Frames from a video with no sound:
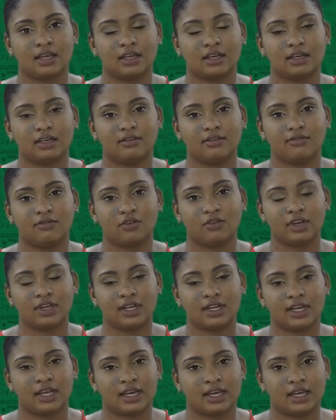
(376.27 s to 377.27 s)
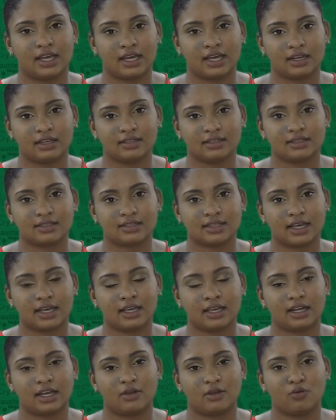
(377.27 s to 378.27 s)
the void that I had
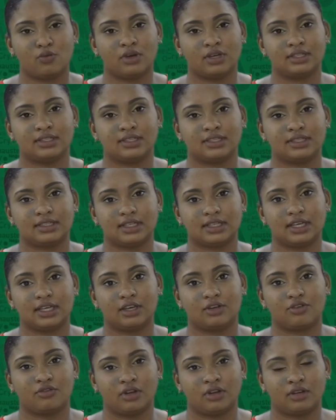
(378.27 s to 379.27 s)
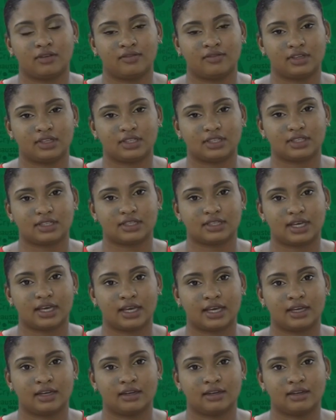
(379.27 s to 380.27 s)
inside, I wanted to get rid of it.
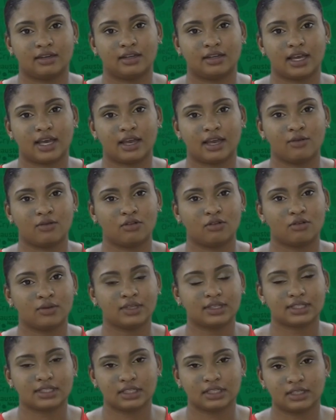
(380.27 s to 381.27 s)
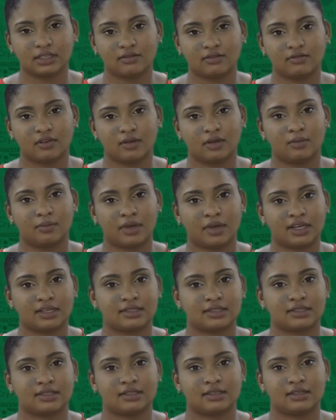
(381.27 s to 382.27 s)
And I always heard from the
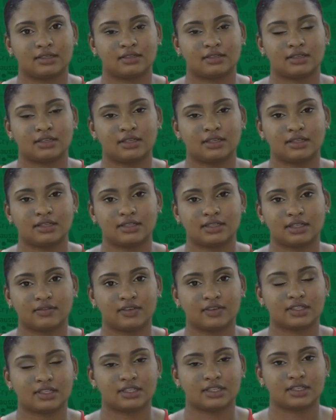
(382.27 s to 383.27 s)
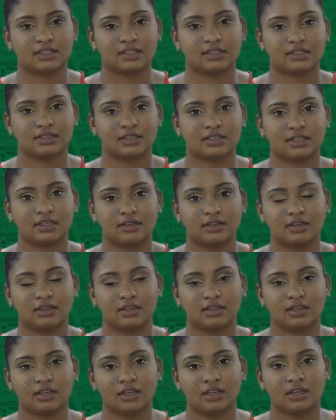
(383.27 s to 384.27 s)
pastors in the services, in
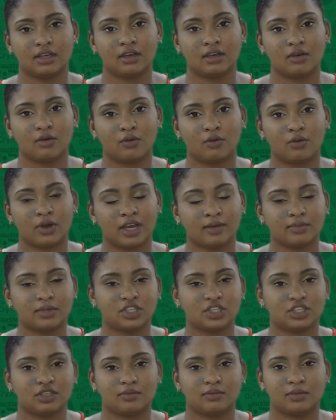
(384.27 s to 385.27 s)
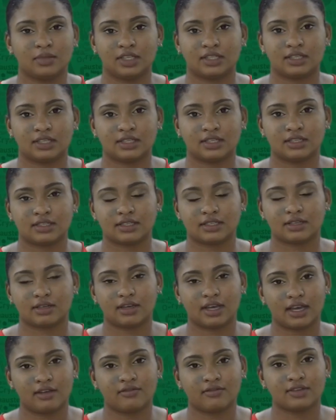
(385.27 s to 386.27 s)
the YPG meetings,
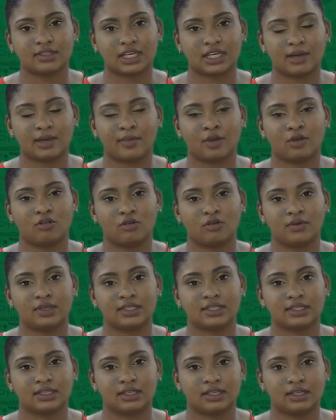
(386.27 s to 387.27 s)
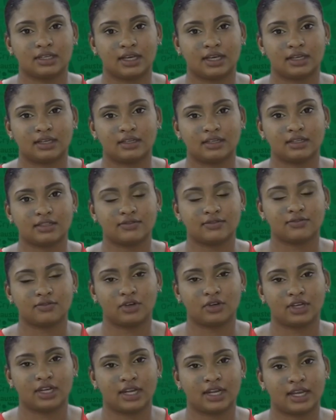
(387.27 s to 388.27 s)
every time I always heard that this
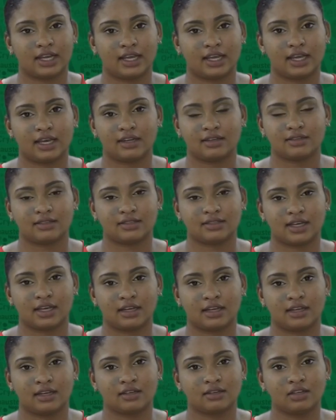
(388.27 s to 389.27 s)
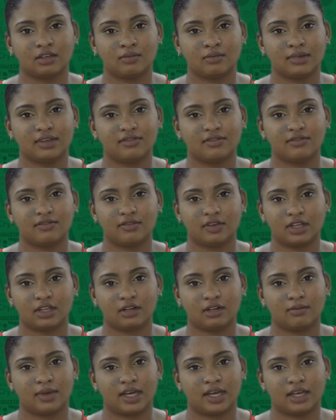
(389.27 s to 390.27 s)
void that I had inside, it couldn't be
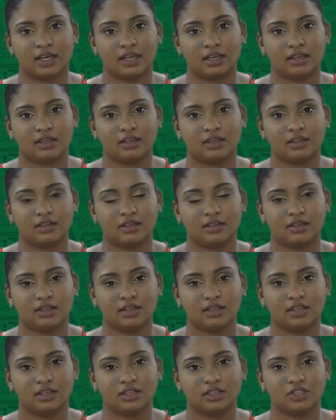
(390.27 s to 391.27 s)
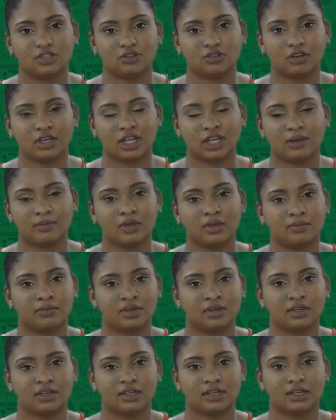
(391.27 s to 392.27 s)
filled by the joy that
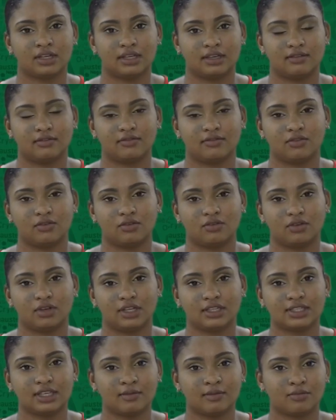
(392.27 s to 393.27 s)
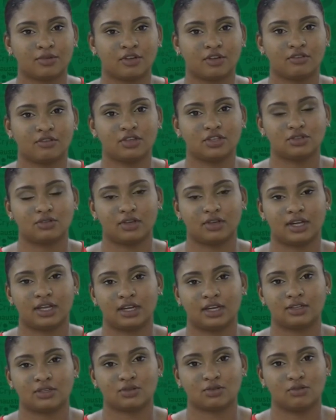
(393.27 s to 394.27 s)
people could give or the temporary joy
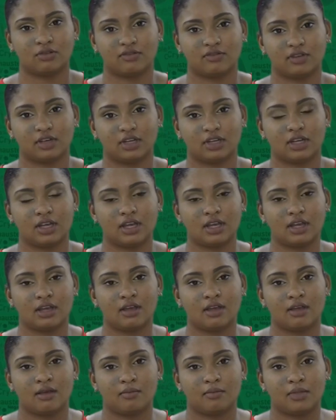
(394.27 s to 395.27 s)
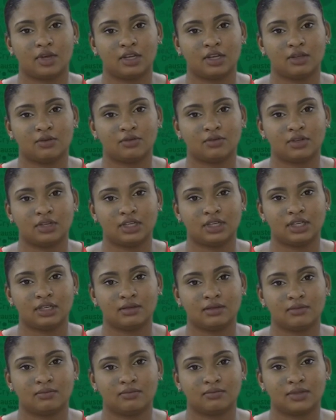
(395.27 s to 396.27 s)
that is offered. But the
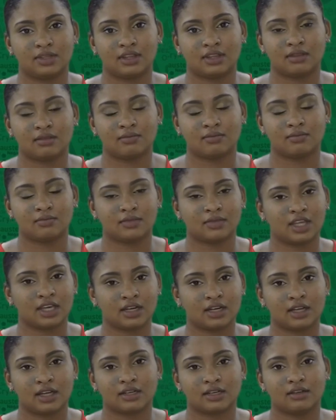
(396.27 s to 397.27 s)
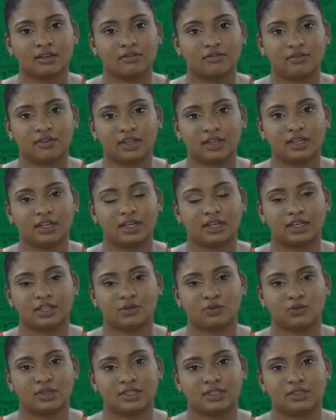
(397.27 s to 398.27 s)
only thing that could fill
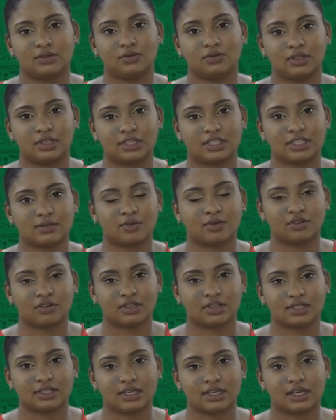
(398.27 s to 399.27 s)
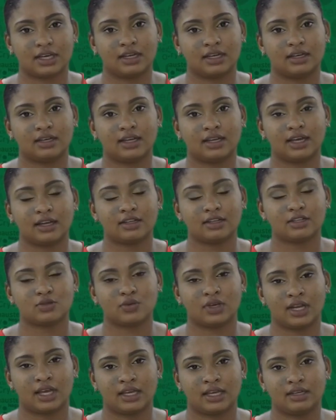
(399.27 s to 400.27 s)
that was the Holy Spirit. And that is
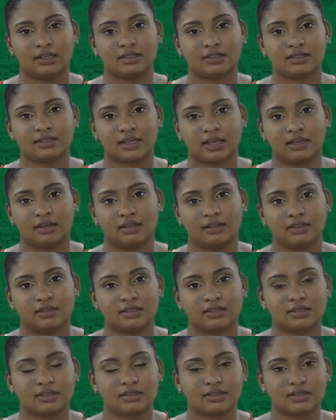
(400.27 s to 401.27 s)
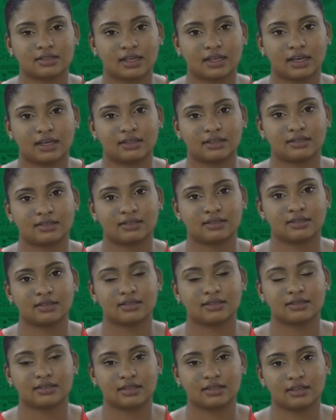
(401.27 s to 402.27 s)
when I decided to start
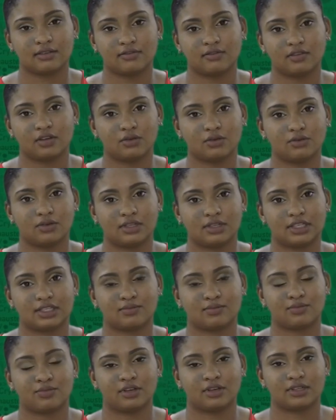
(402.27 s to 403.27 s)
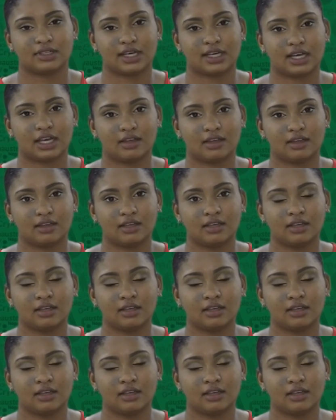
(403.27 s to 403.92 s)
to seek for the Holy Spirit. I